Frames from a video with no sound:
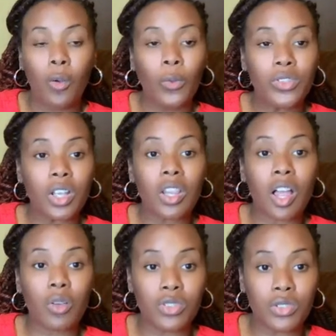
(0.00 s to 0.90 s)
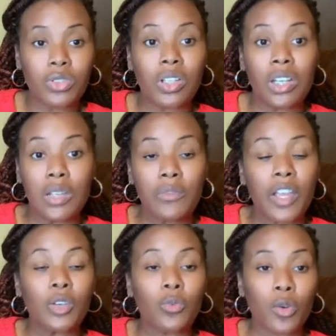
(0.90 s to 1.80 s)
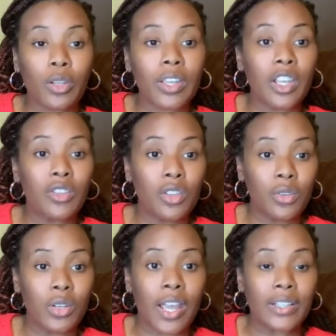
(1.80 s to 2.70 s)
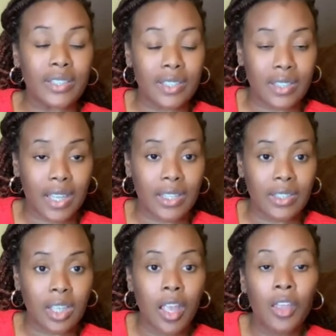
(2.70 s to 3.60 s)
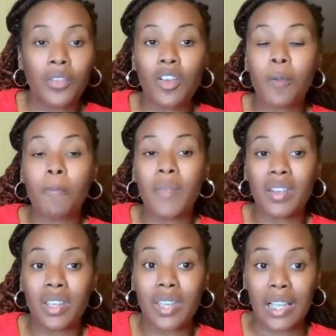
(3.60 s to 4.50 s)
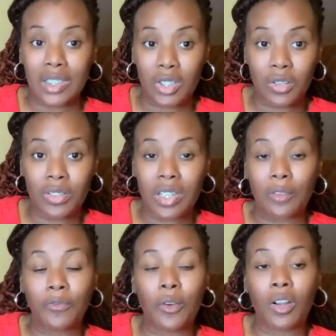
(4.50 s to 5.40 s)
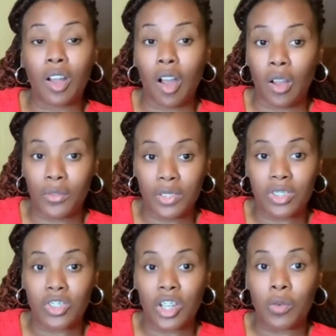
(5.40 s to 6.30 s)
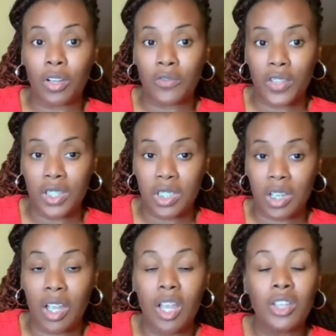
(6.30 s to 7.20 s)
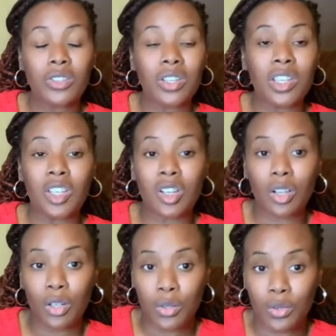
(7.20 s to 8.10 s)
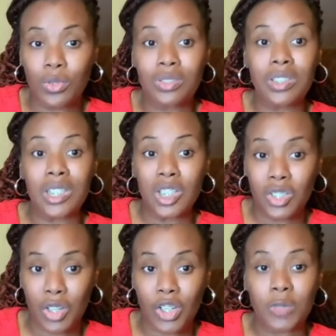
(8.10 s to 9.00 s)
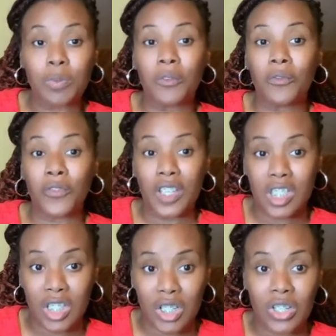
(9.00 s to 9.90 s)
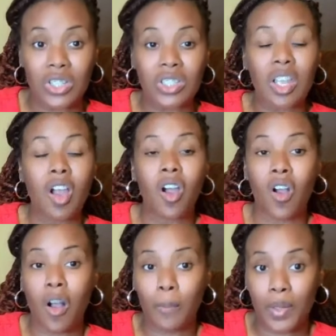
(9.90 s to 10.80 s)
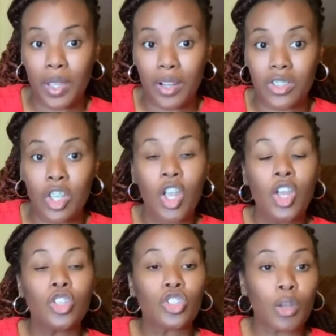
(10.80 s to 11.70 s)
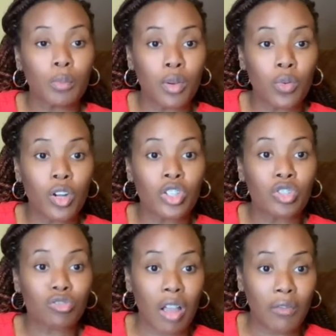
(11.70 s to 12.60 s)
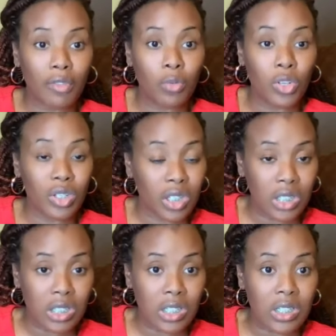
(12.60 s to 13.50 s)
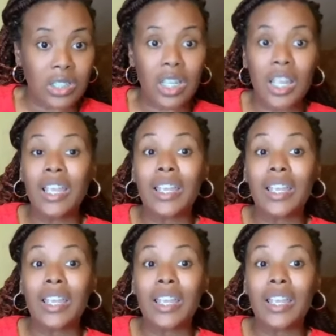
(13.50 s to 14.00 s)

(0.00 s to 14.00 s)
which allows you to live and work in the United States. There are many categories that fall under the J1 visa to include teachers, professors, au pairs, summer work, travel workers,